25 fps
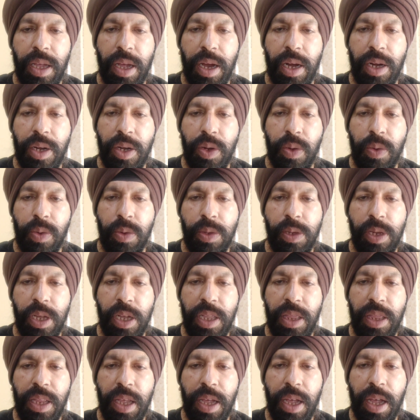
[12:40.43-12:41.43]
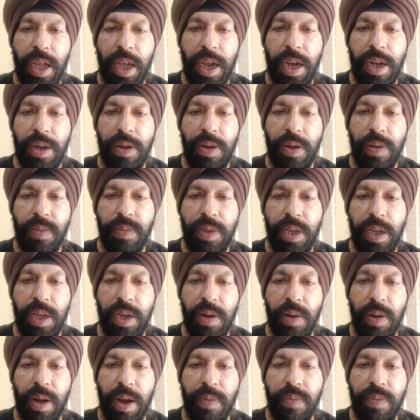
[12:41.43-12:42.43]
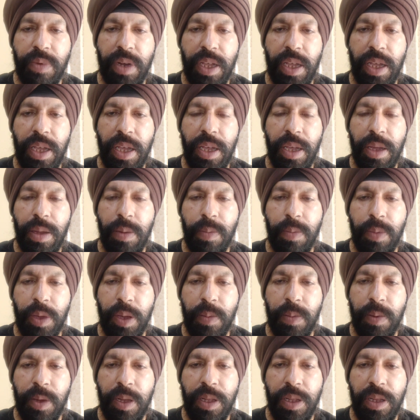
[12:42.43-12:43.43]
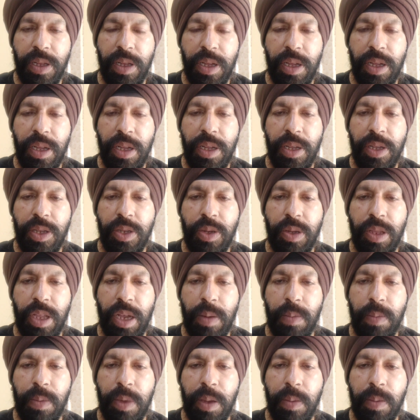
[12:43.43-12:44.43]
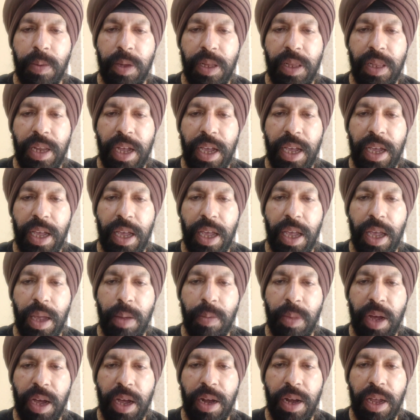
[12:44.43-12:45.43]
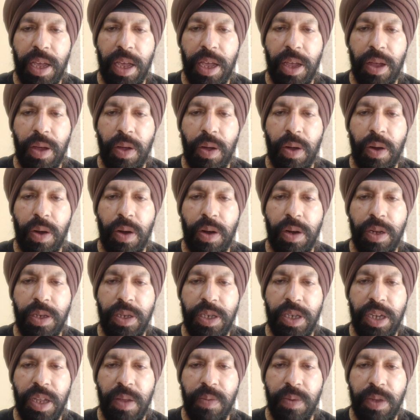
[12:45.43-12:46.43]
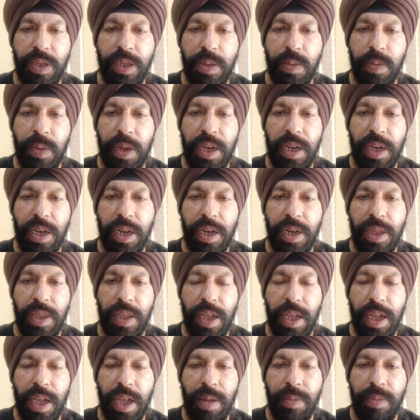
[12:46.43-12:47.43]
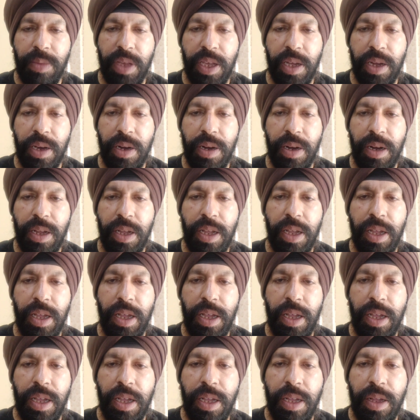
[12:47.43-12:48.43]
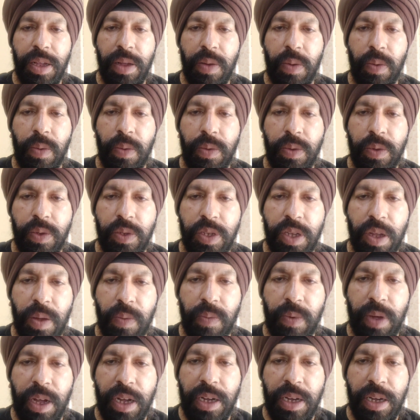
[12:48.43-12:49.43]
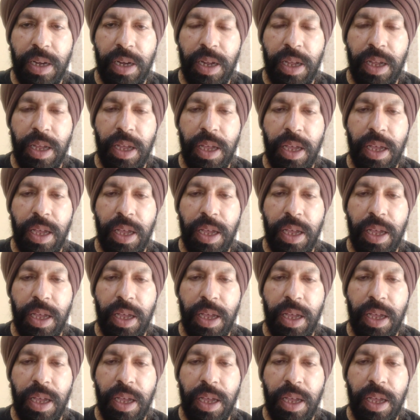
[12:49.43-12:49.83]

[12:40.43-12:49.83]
a tool in the hand of the crafty people, so that people like MRA or Stephen Spender, they come here, someone